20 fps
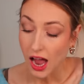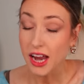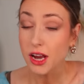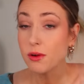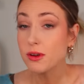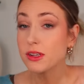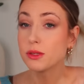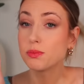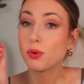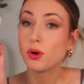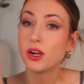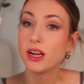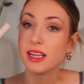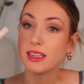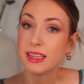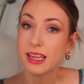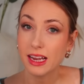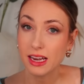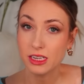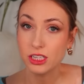I always put
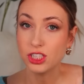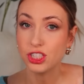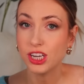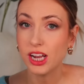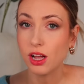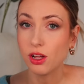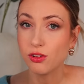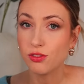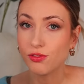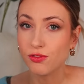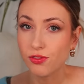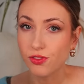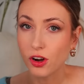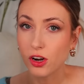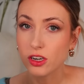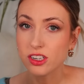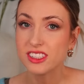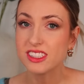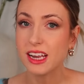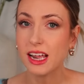in like a gel
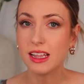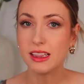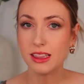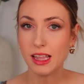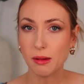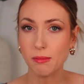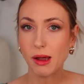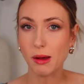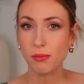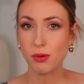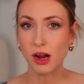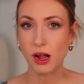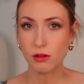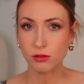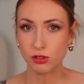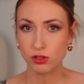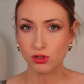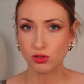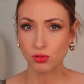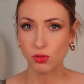first and let my
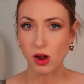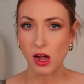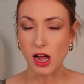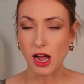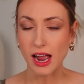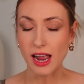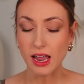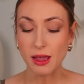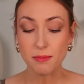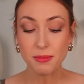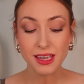brows dry,